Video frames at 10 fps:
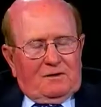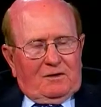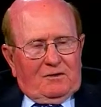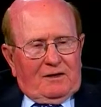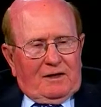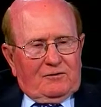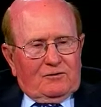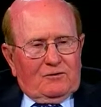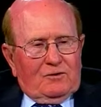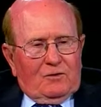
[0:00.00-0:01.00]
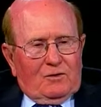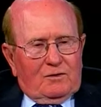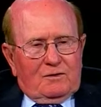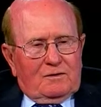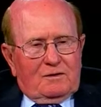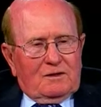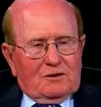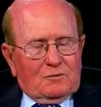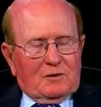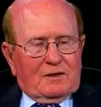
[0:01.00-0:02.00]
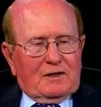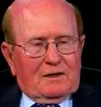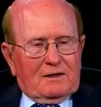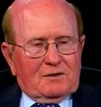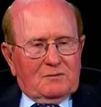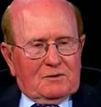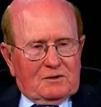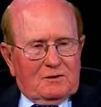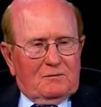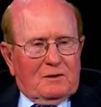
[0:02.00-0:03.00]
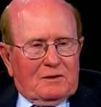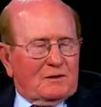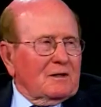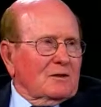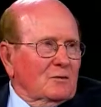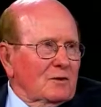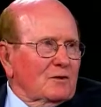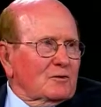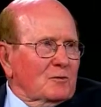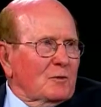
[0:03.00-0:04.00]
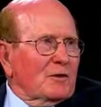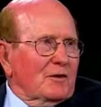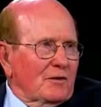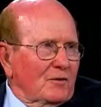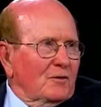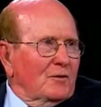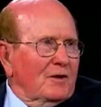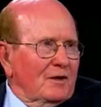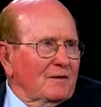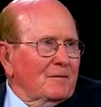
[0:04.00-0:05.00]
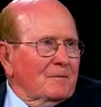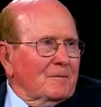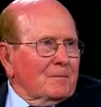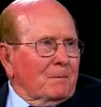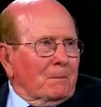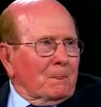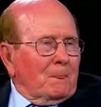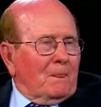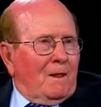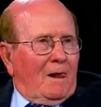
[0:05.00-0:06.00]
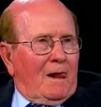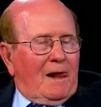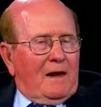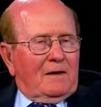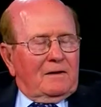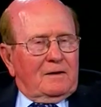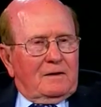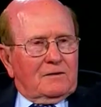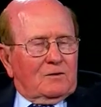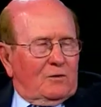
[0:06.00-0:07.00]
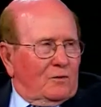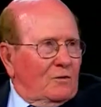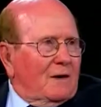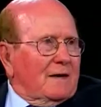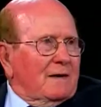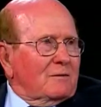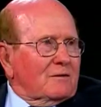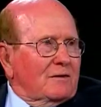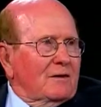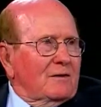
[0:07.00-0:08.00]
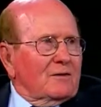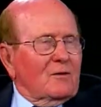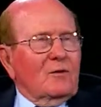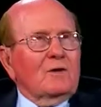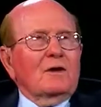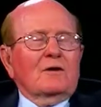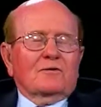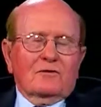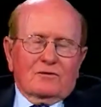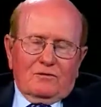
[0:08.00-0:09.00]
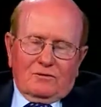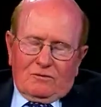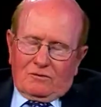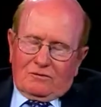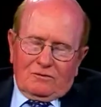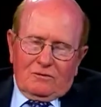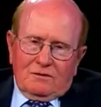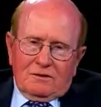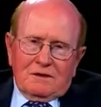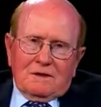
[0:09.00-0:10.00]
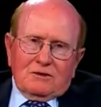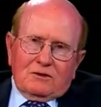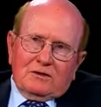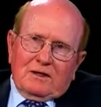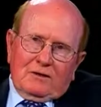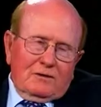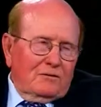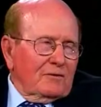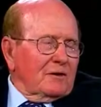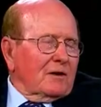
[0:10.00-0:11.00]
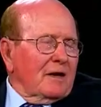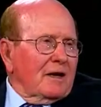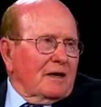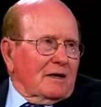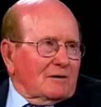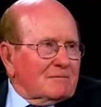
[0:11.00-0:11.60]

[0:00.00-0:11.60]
nun that answered the door didn't speak English, but she went and got the mother superior who did. And uh, I told her why I was there. Oh yeah, sister so and so is. She's out in the field haying.